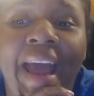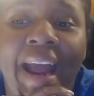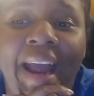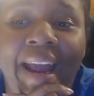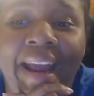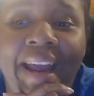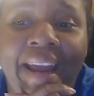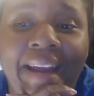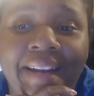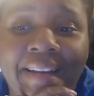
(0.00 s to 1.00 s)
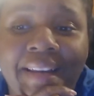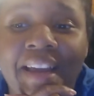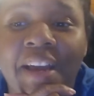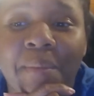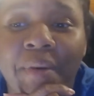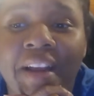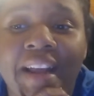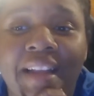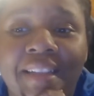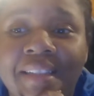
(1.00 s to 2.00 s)
and Lion Brand
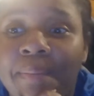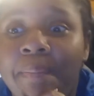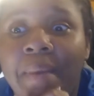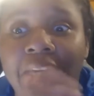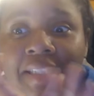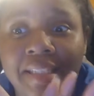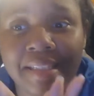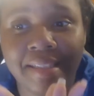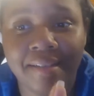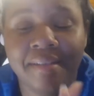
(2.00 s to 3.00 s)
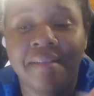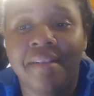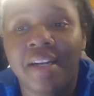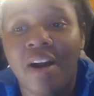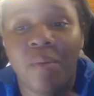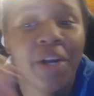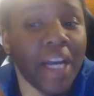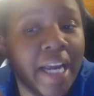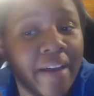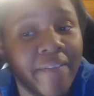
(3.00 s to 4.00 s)
had this amazing sale going on where you could
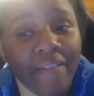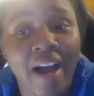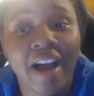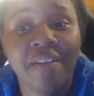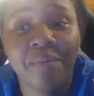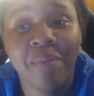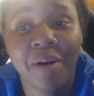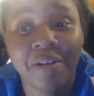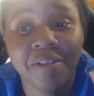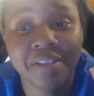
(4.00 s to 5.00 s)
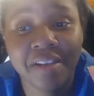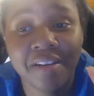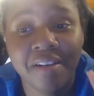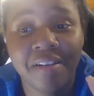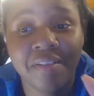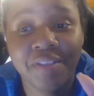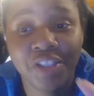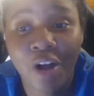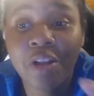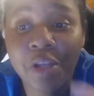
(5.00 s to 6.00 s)
get five balls of
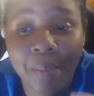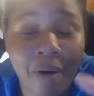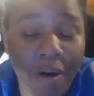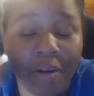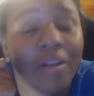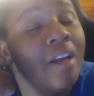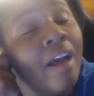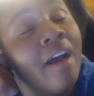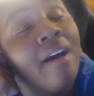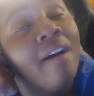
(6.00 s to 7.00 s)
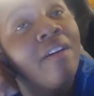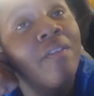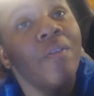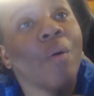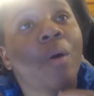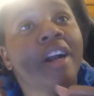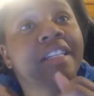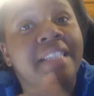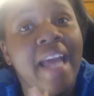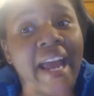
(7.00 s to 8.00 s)
Shawl in a Ball for
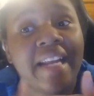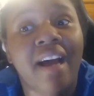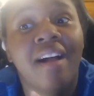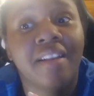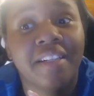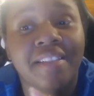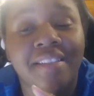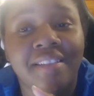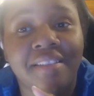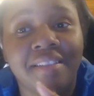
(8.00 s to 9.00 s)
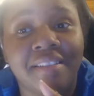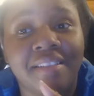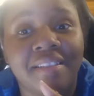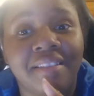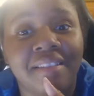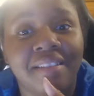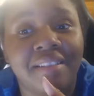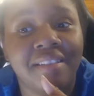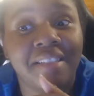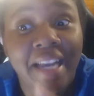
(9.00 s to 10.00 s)
ten dollars.
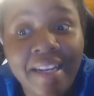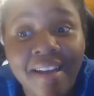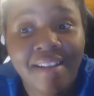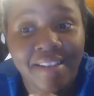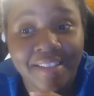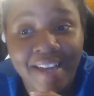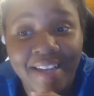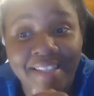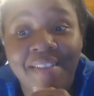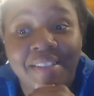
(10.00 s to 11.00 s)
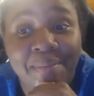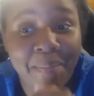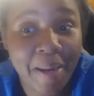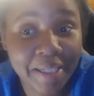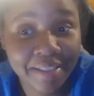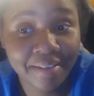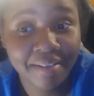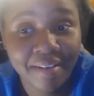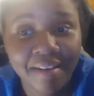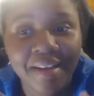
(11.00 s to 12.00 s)
ten dollars, guys. That was amazing.
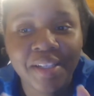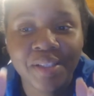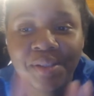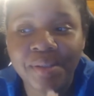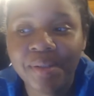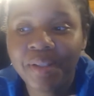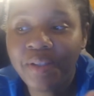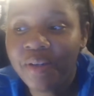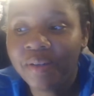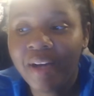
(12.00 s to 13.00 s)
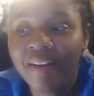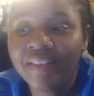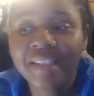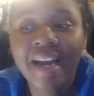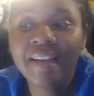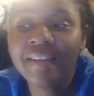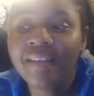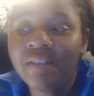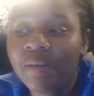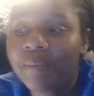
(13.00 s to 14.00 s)
So, you know, I was kind of
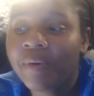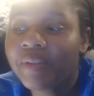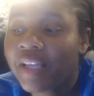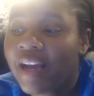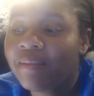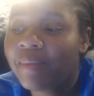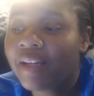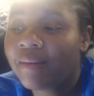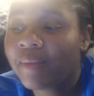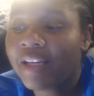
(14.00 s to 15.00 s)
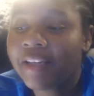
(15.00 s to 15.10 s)
on the broke side, but I'm like,